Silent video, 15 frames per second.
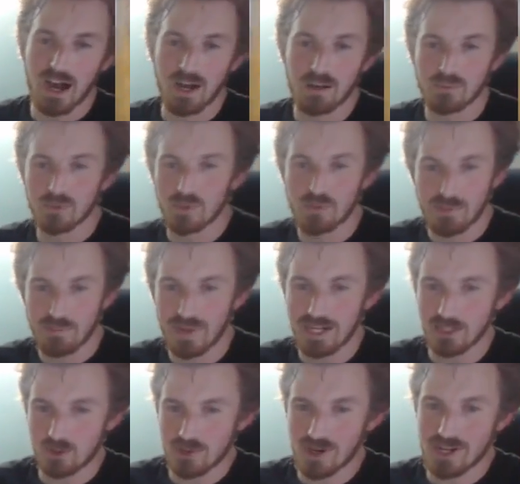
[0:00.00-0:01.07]
So we might
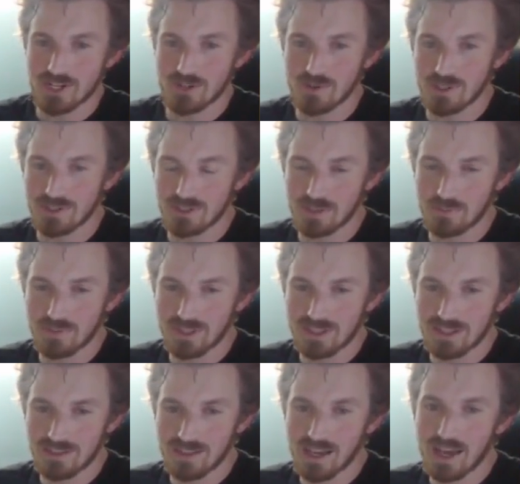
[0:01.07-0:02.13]
try doing something
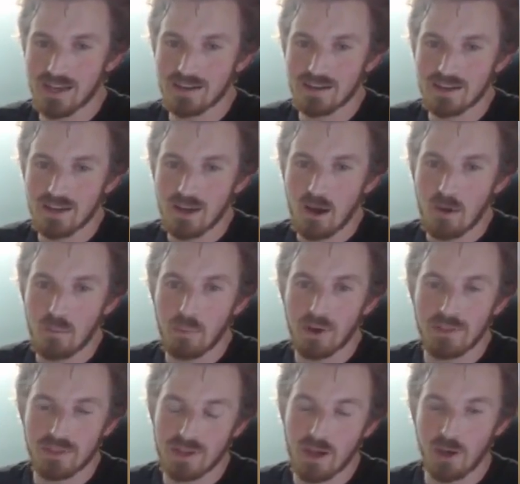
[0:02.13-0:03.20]
like that.
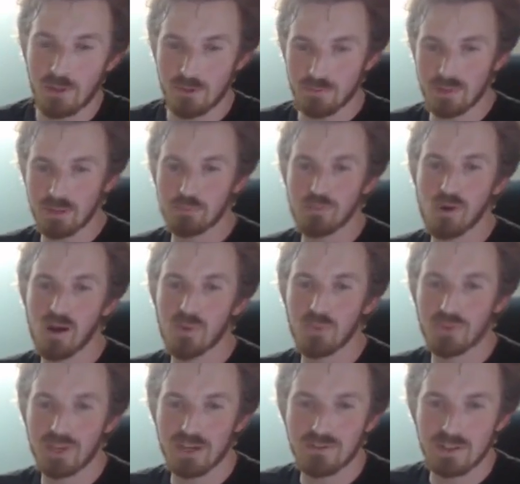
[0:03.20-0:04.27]
But the other big problem
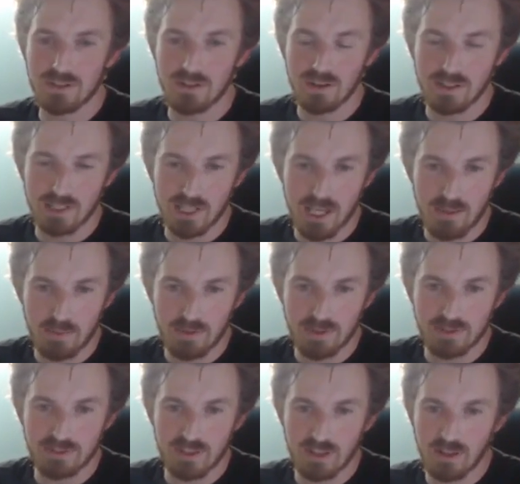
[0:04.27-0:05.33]
with having a long cable
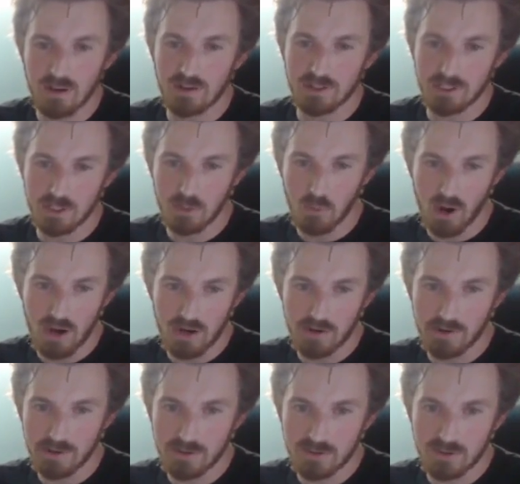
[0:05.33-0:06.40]
is the longer your
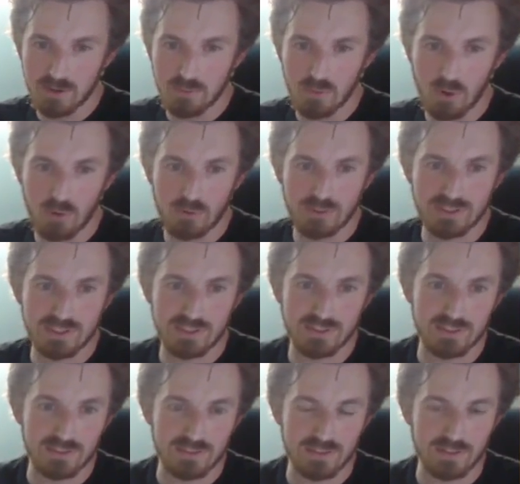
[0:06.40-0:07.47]
wire is, the more
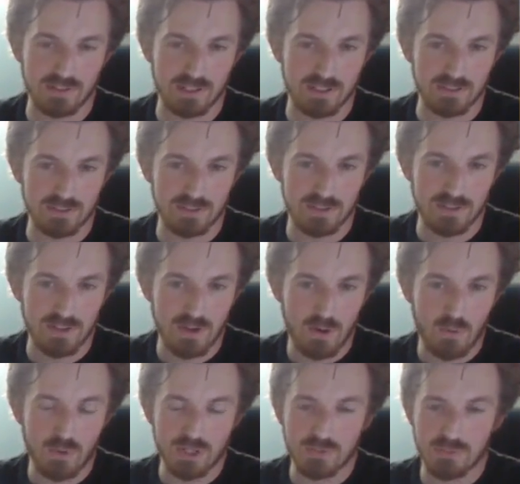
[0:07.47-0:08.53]
resistance there is,
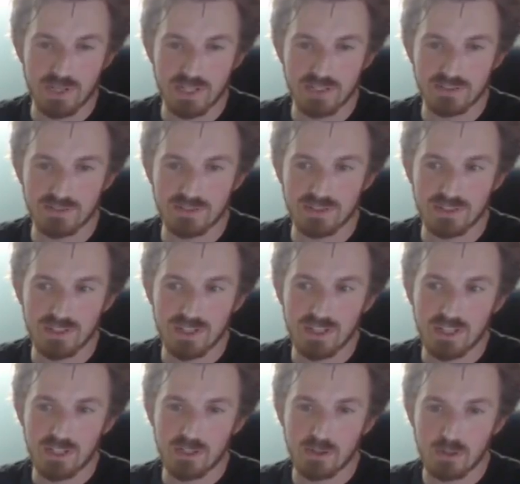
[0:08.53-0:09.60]
which means
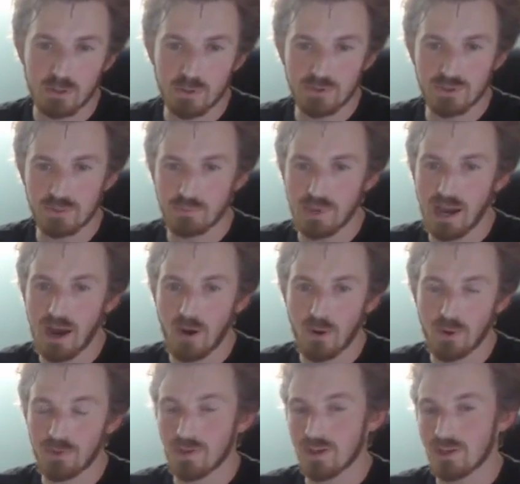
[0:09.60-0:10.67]
you're losing
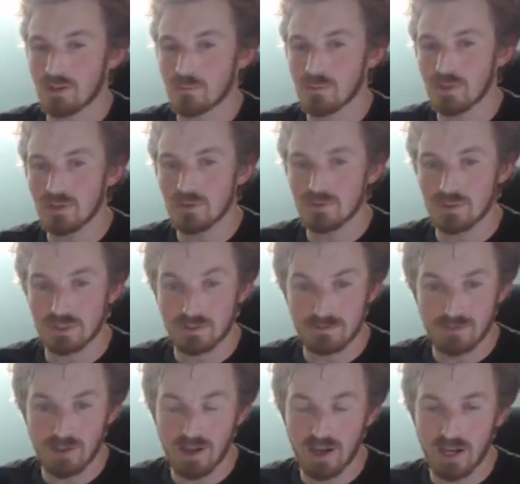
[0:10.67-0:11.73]
power that you can be using to
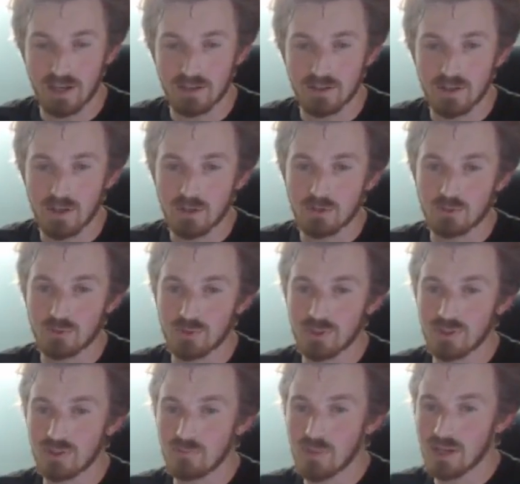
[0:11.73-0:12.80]
fly. So really
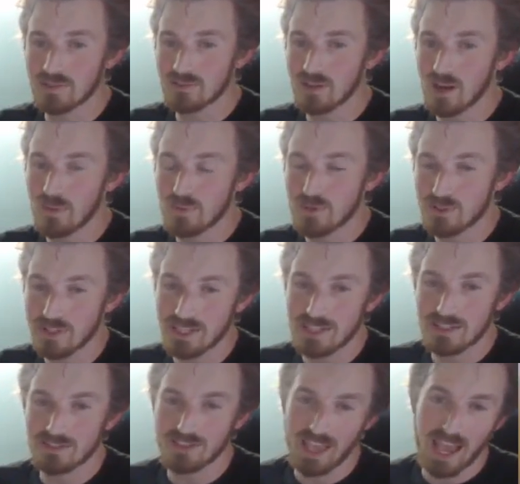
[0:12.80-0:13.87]
the best option
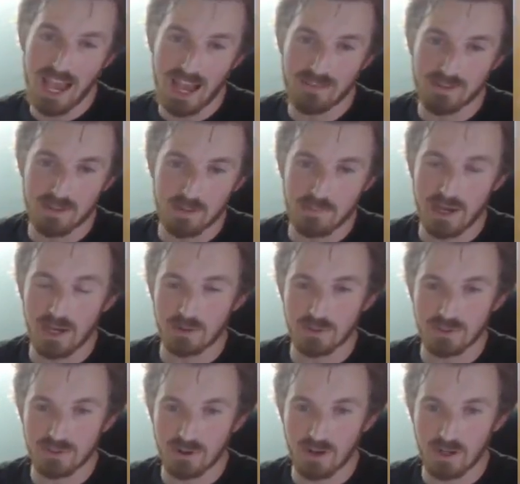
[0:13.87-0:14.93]
is having the
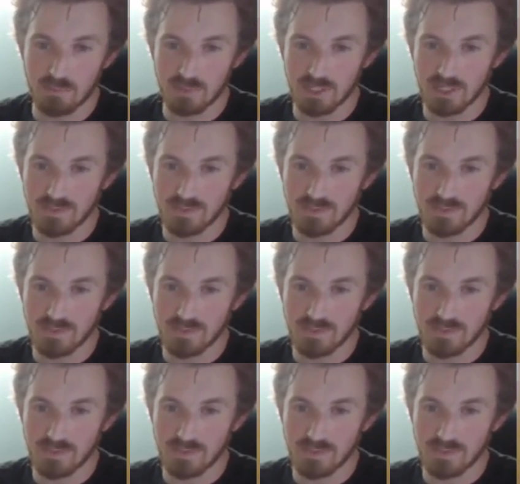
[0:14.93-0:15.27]
batteries on me.